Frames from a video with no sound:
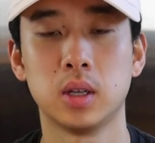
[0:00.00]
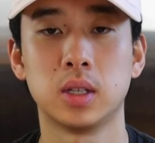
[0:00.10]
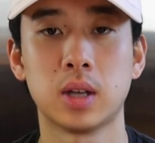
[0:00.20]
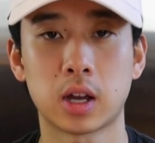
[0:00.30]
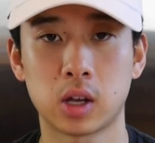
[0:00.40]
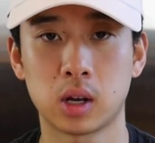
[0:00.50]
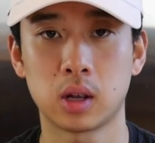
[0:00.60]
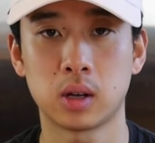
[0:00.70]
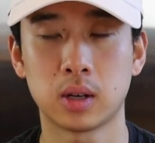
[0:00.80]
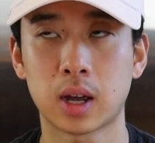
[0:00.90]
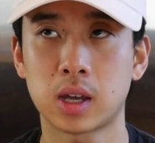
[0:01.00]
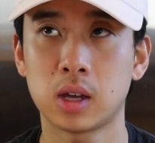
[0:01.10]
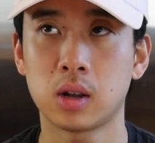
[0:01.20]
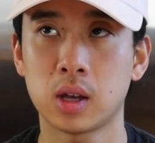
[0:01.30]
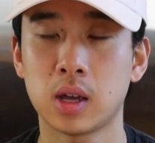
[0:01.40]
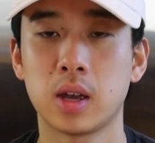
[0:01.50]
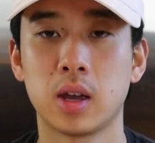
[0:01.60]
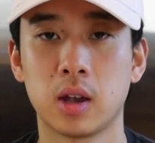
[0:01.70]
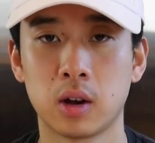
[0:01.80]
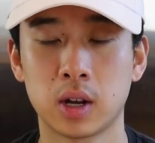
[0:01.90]
is Nakiri
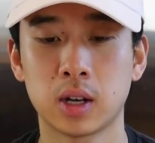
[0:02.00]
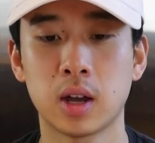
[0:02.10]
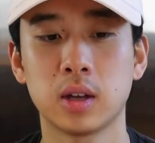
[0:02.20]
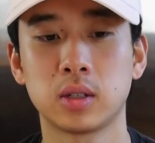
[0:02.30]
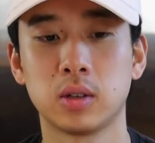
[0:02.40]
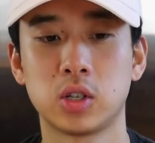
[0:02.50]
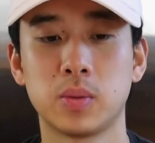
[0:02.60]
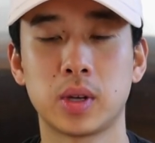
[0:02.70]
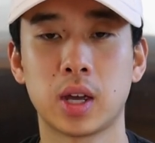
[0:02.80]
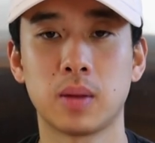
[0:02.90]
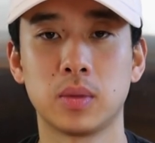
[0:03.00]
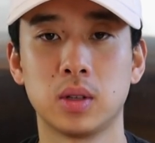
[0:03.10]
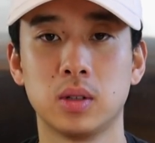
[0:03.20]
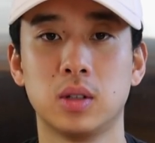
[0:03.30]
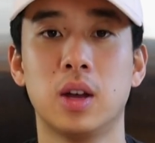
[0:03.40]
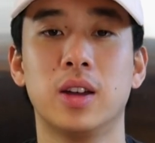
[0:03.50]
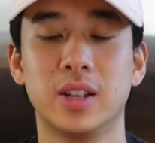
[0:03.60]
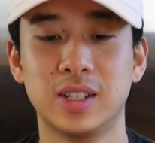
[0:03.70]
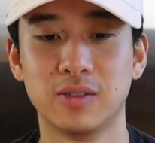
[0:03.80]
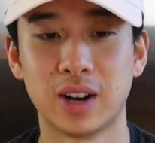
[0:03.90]
Erina, so she became
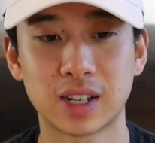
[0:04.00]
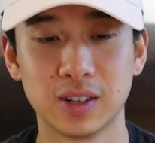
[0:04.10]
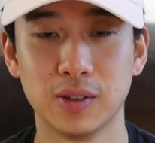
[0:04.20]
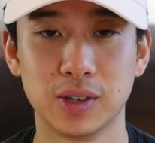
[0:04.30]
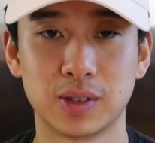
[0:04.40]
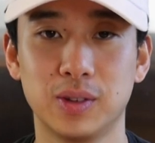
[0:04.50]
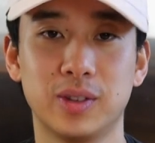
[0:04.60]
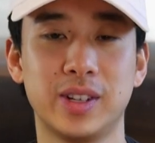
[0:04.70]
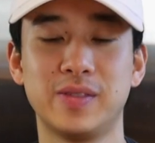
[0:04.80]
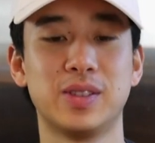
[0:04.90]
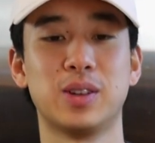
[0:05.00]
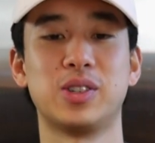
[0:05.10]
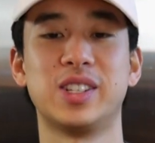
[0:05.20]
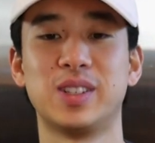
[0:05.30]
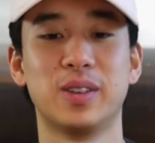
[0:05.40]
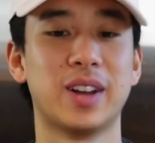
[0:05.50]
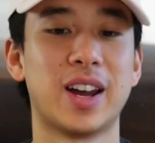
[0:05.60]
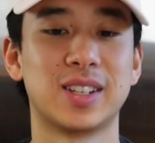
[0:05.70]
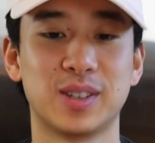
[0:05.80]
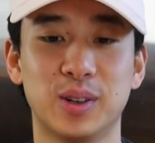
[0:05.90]
the director of the school, even though she's still in
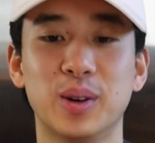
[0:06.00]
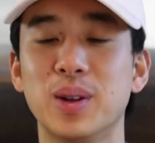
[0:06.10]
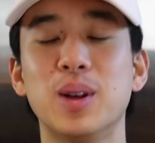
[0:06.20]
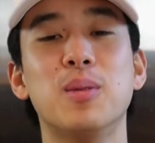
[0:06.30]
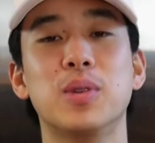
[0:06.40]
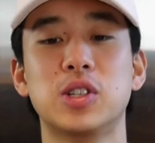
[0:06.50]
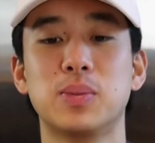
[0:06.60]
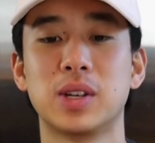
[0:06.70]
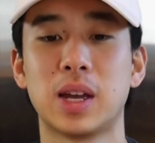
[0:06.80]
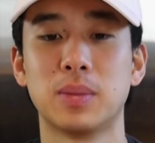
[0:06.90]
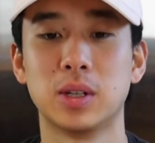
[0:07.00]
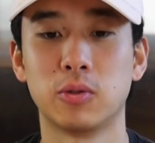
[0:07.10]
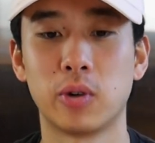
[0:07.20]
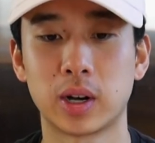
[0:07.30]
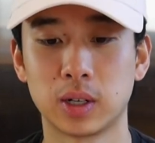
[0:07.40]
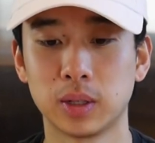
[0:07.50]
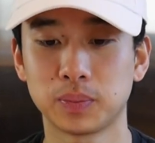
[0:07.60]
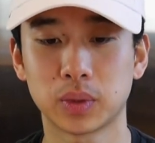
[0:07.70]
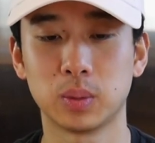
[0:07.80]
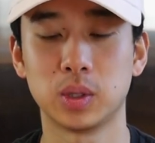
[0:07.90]
high school, but she became the director,
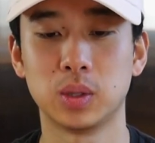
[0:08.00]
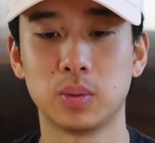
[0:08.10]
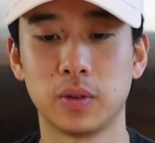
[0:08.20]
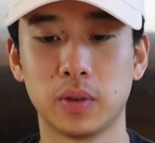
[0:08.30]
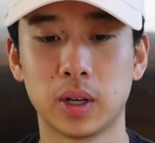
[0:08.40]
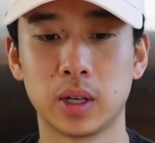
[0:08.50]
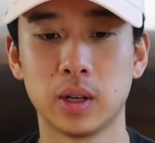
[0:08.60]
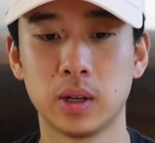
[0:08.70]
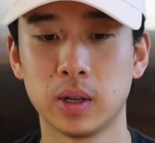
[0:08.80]
which is pretty funny.